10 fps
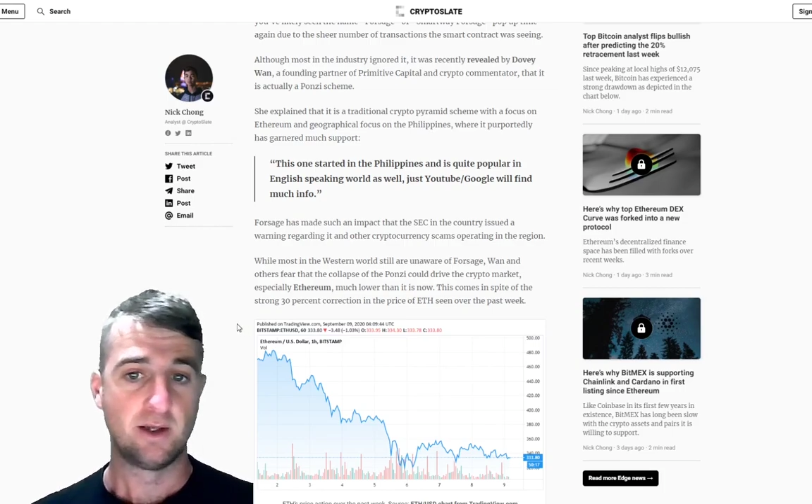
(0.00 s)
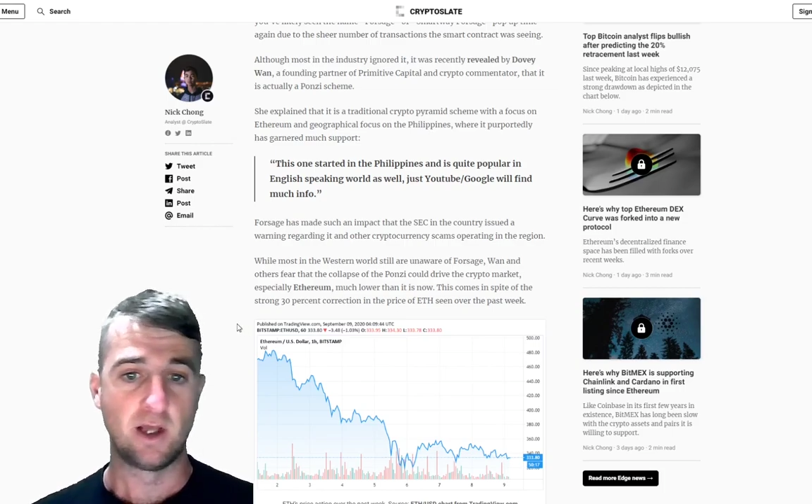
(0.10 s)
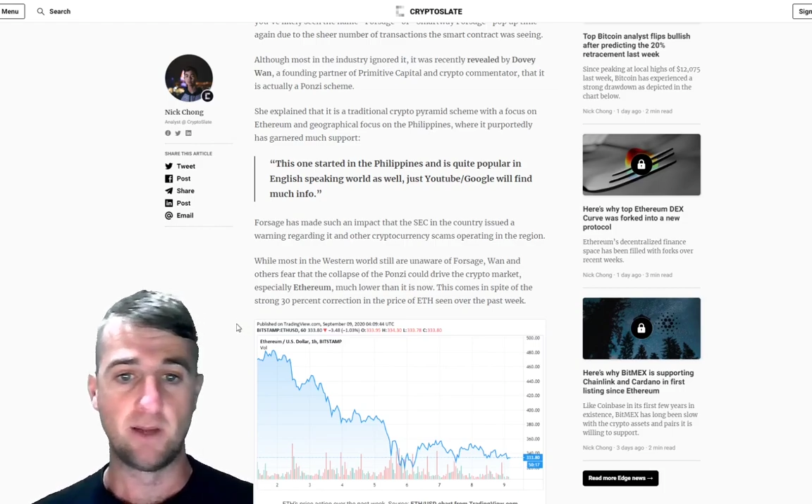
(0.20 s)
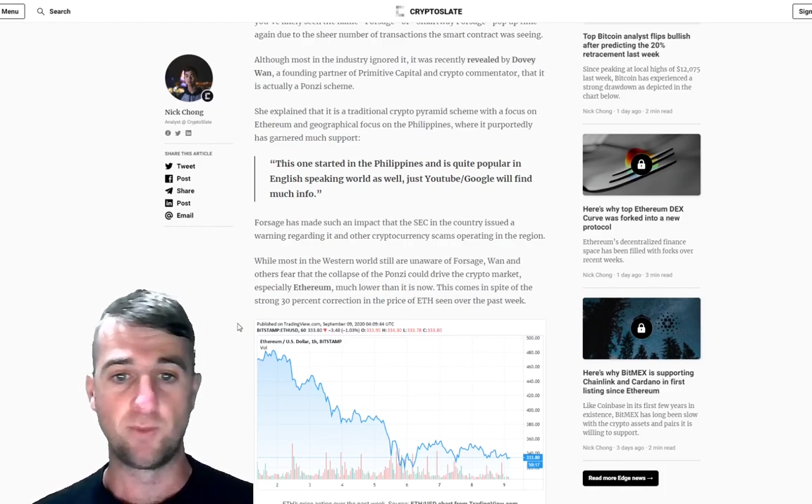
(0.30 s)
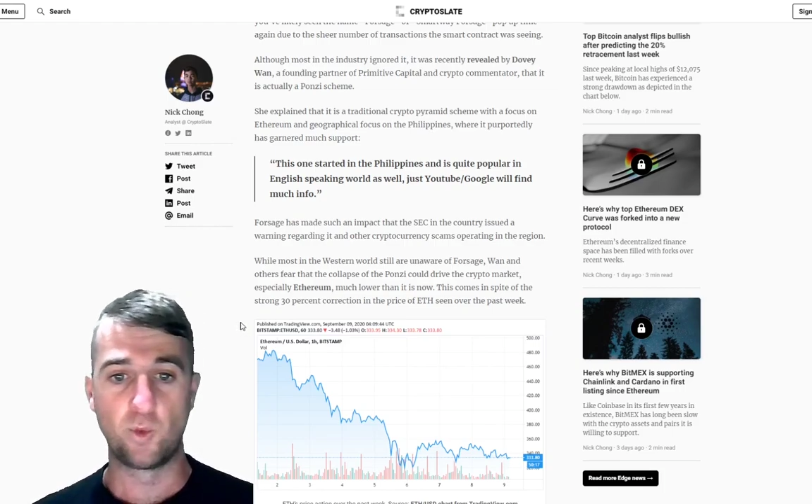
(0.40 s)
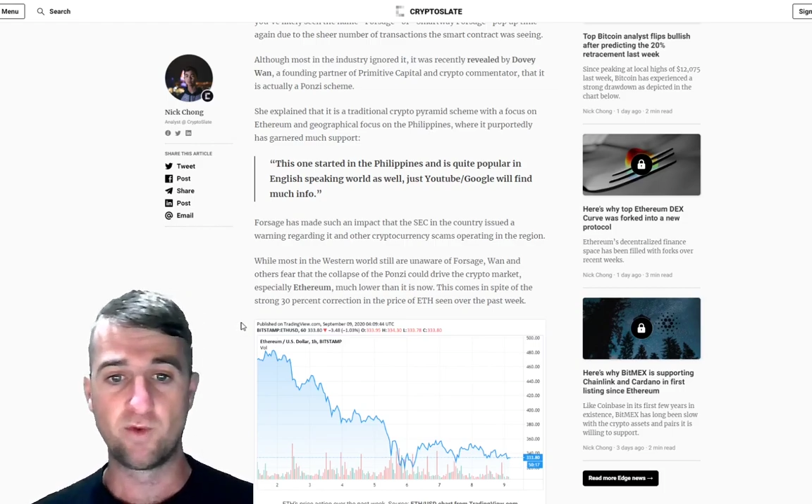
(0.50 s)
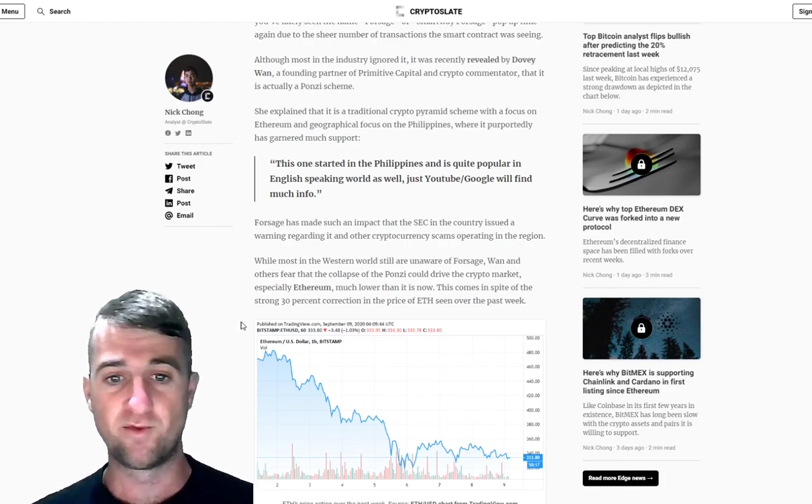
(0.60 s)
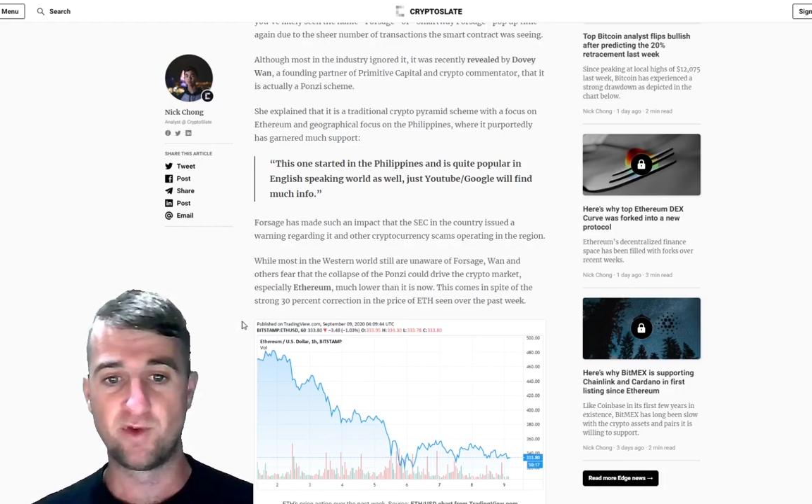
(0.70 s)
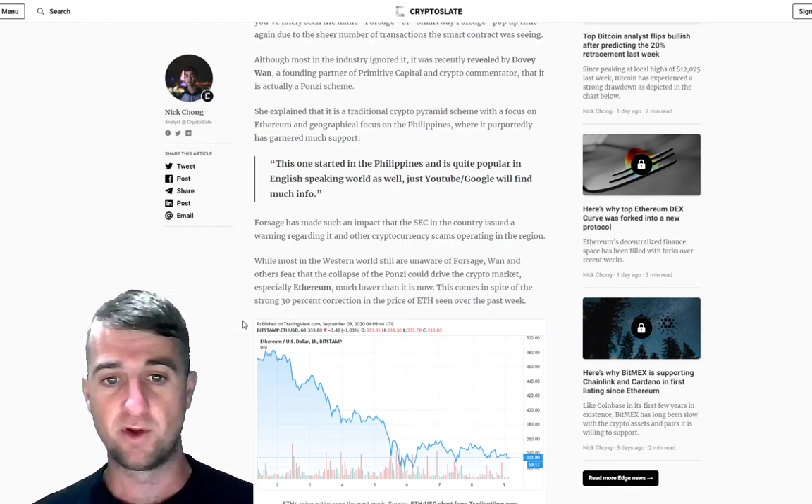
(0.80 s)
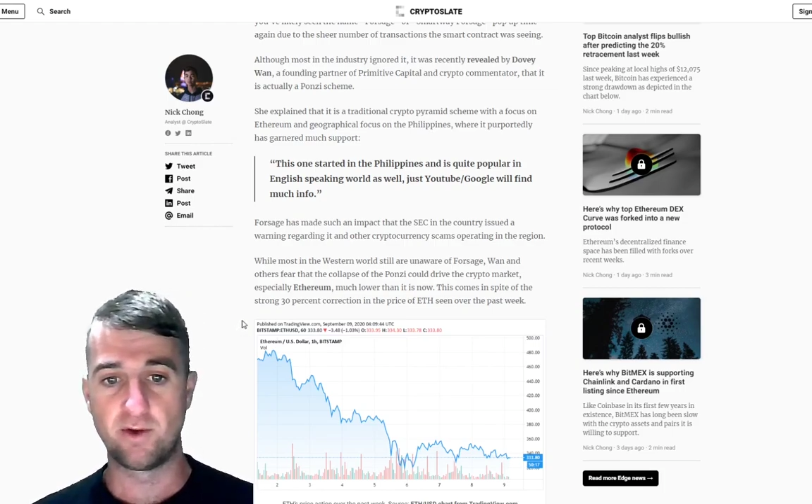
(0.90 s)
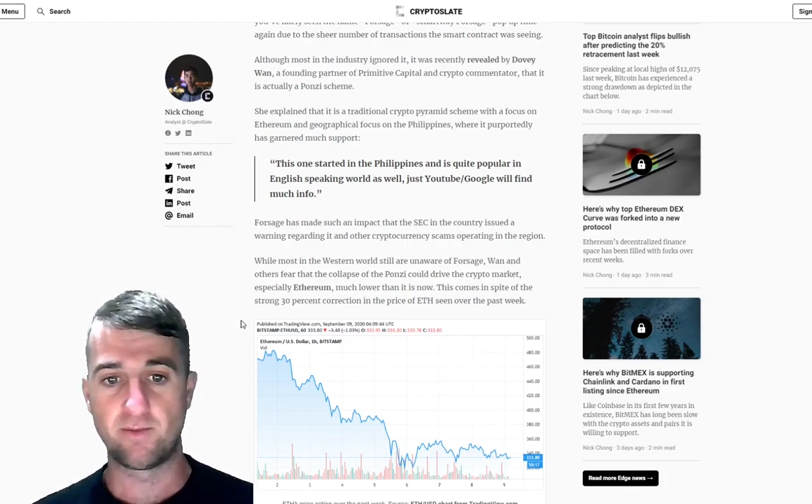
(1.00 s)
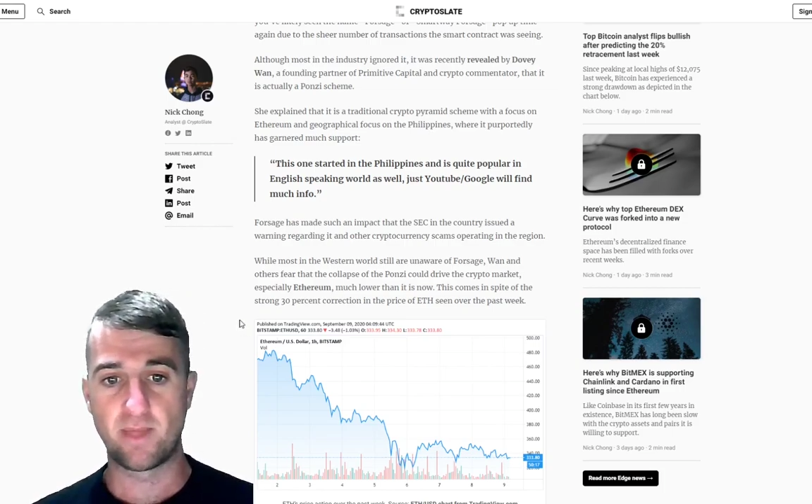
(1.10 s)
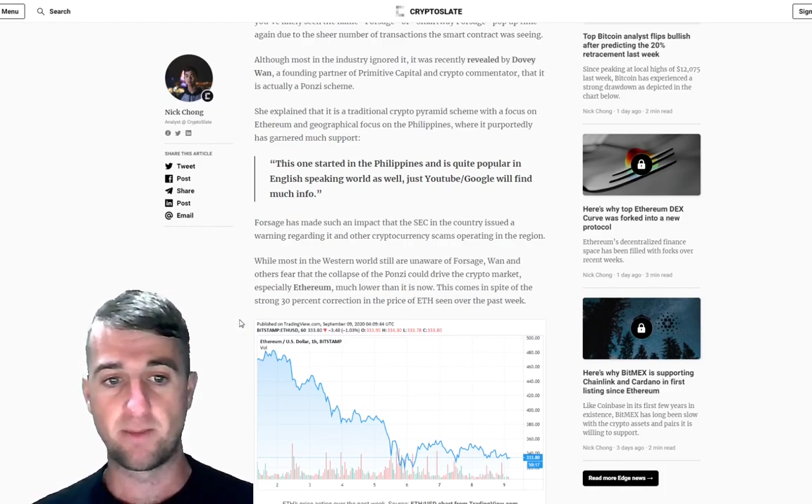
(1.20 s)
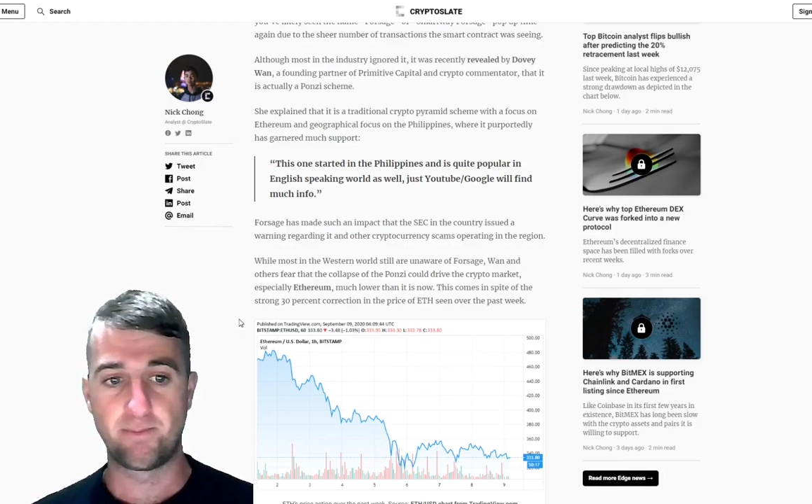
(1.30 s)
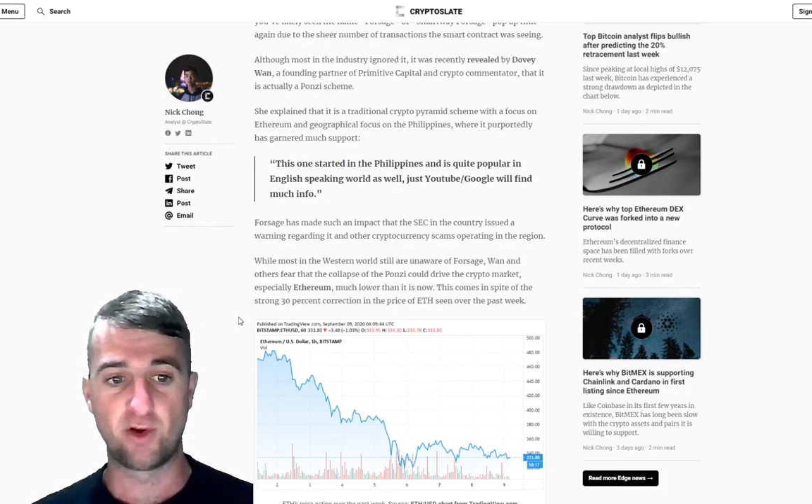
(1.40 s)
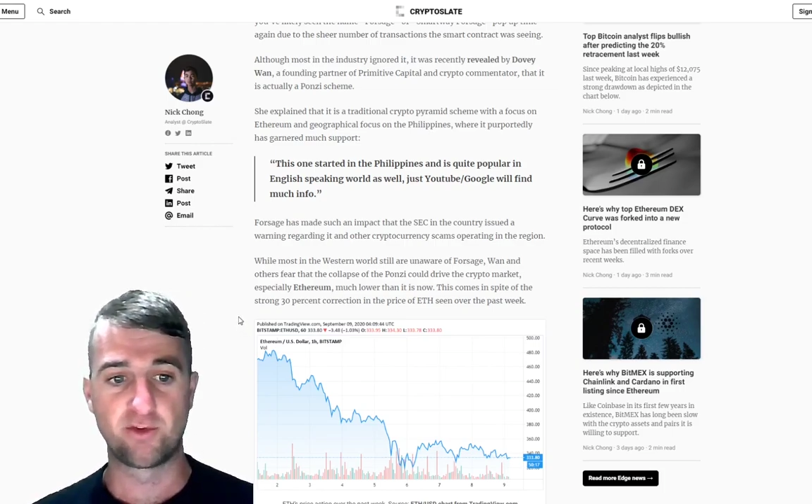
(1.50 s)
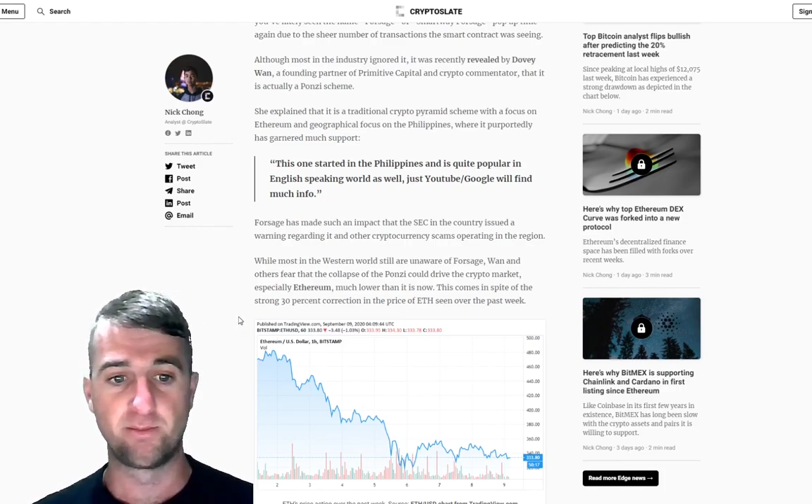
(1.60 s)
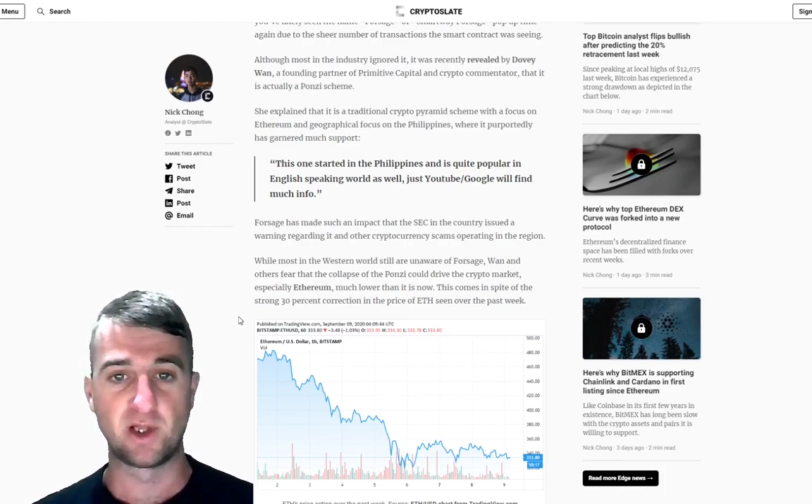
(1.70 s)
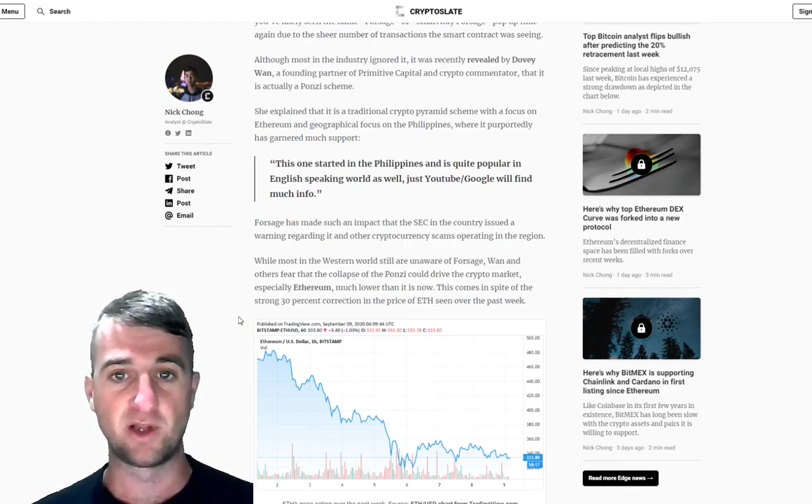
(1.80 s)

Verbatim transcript: um, with the possibility